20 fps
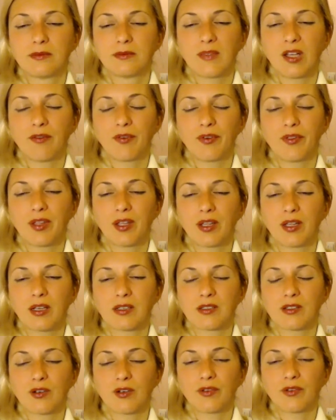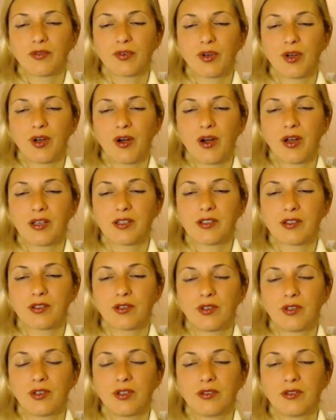everything that's not for our highest
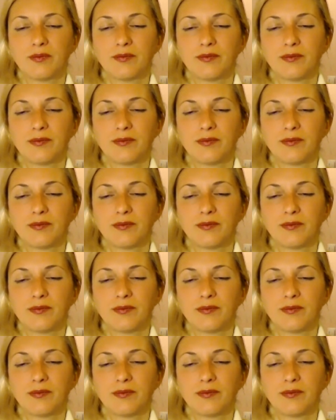good.